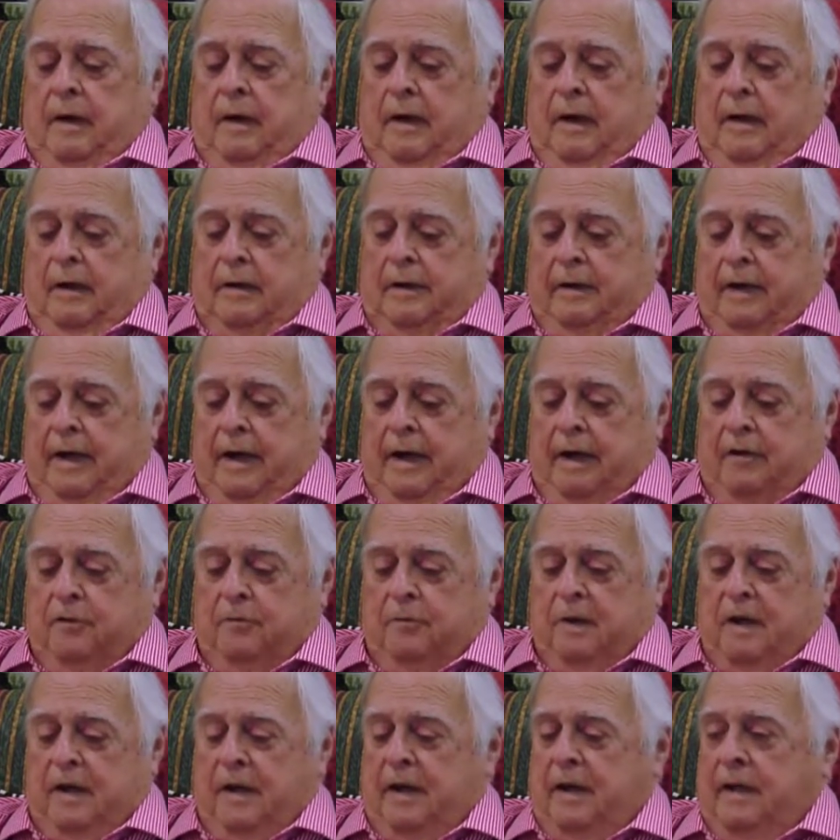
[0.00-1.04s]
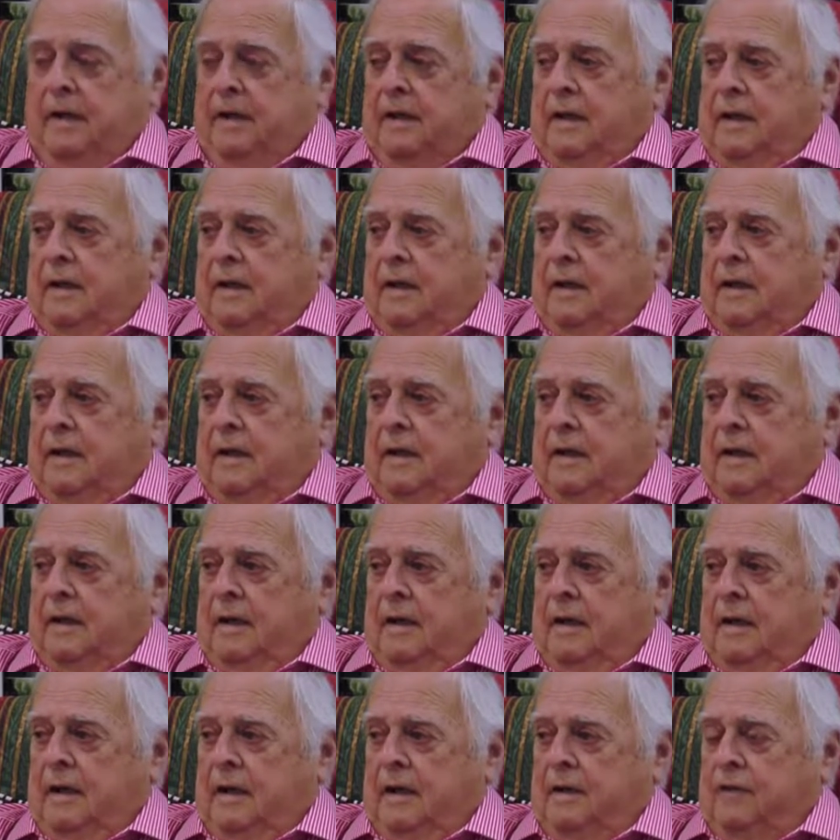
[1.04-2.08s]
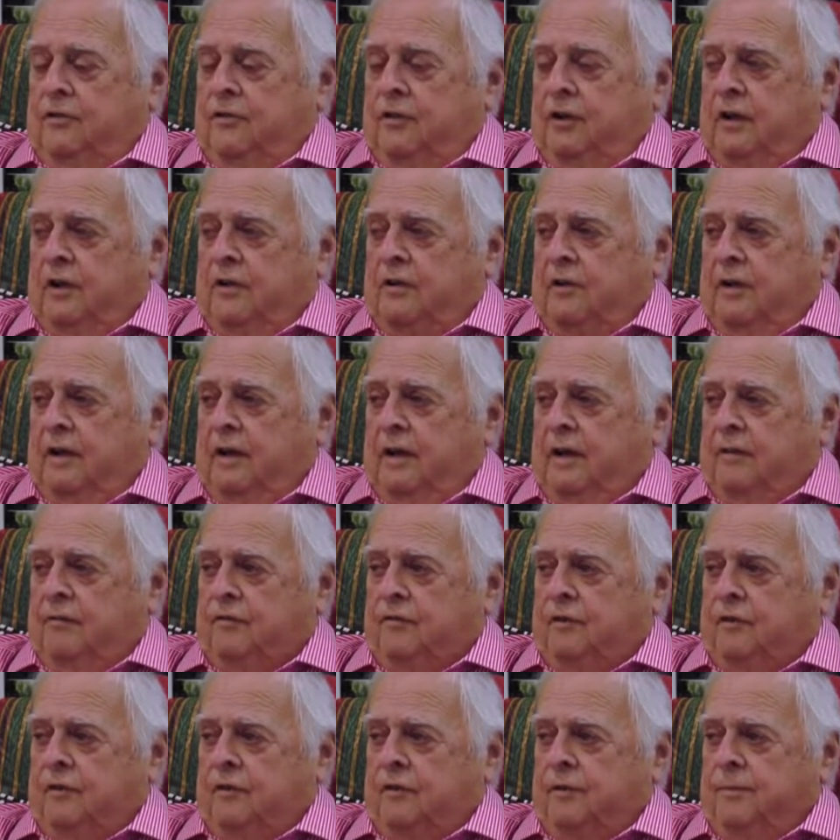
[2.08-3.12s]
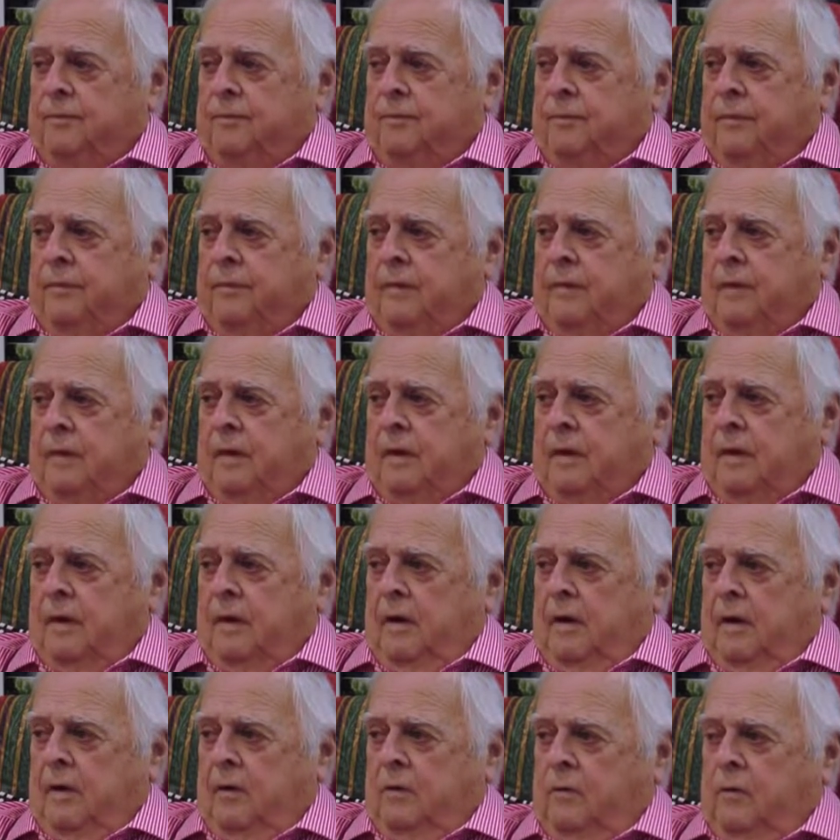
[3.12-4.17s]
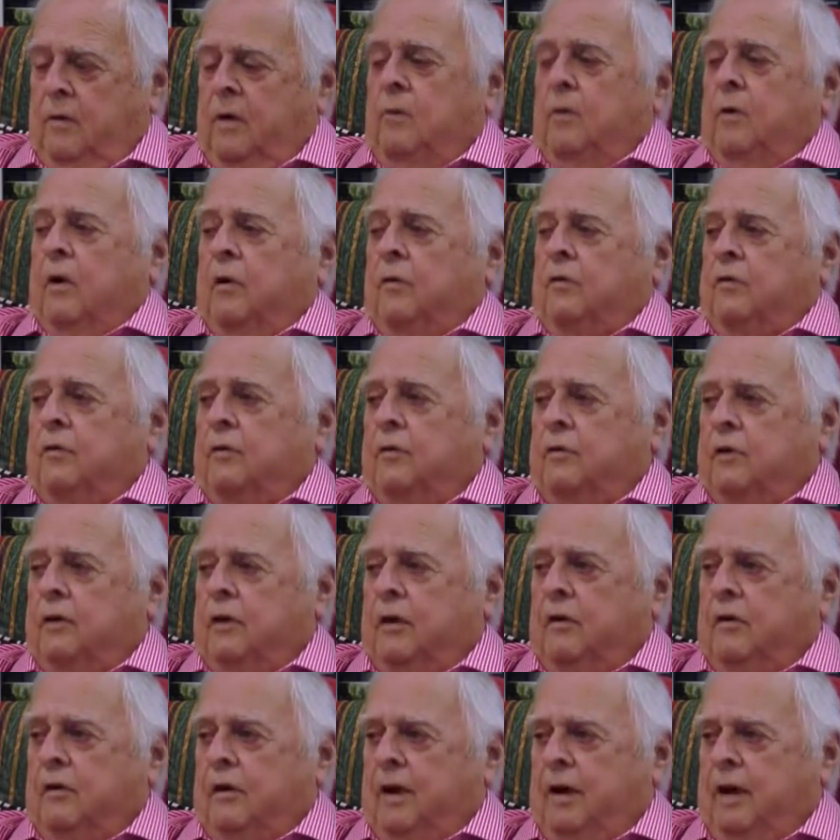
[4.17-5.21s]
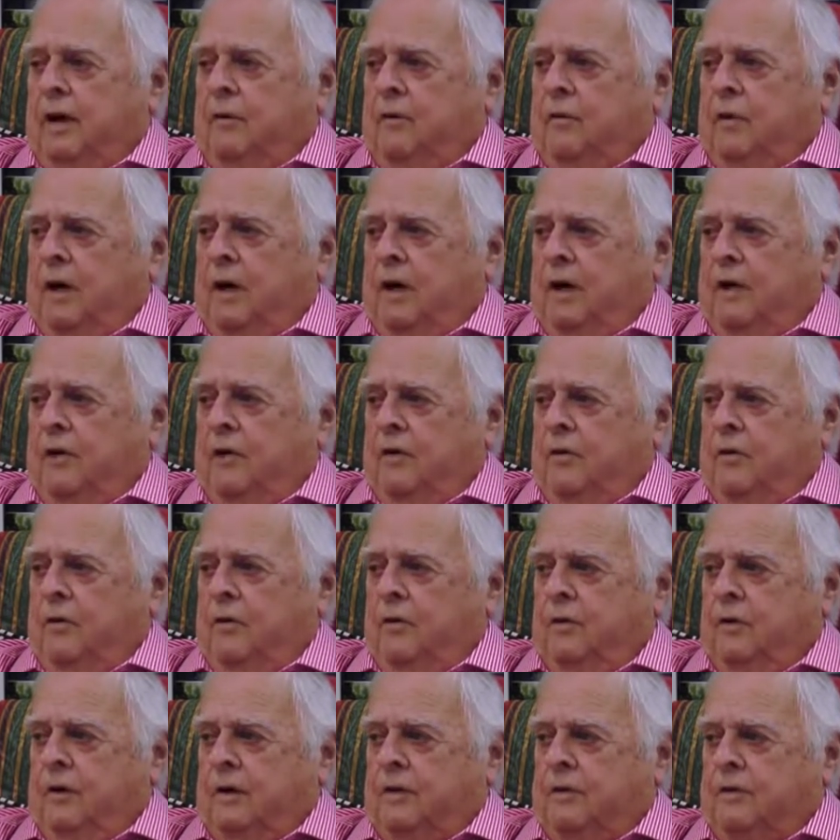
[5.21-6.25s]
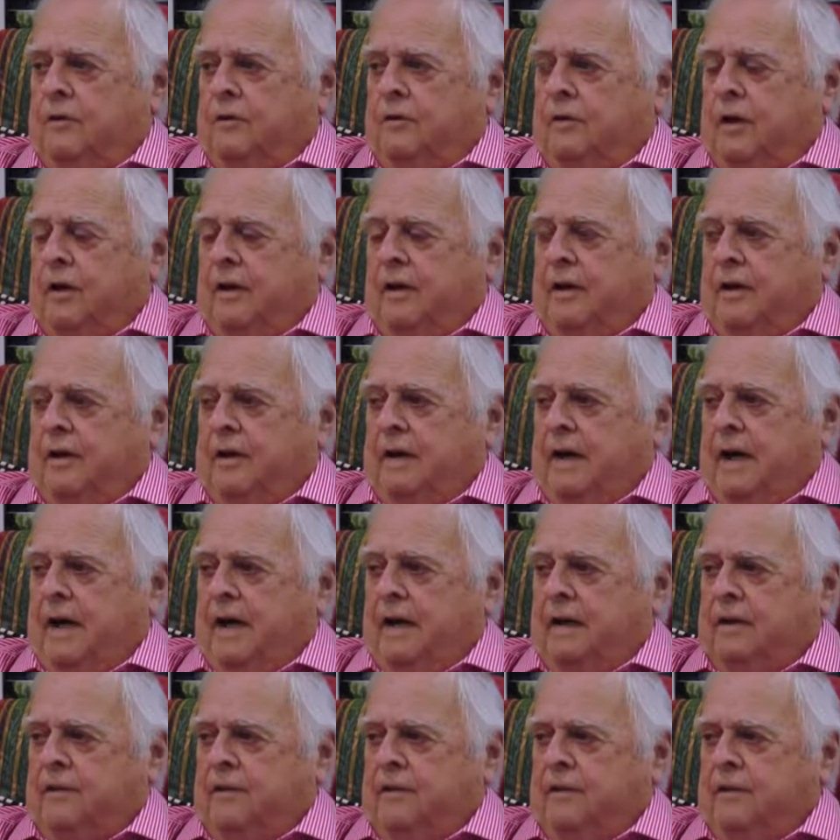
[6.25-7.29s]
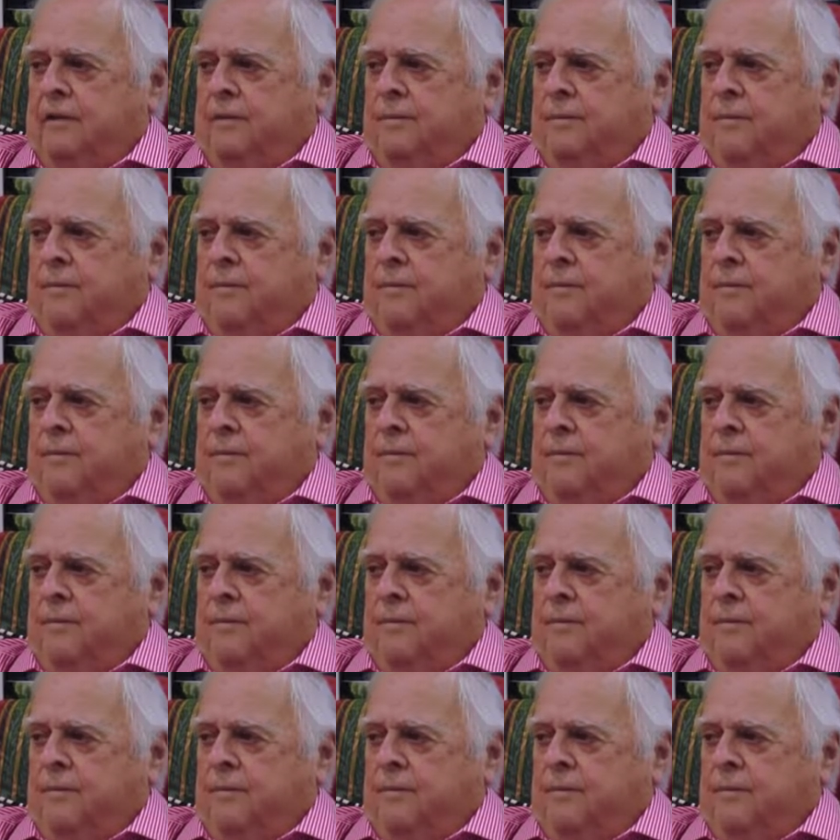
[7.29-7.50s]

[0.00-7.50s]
our tax man has just left us. We want you to go to NYU and study taxes.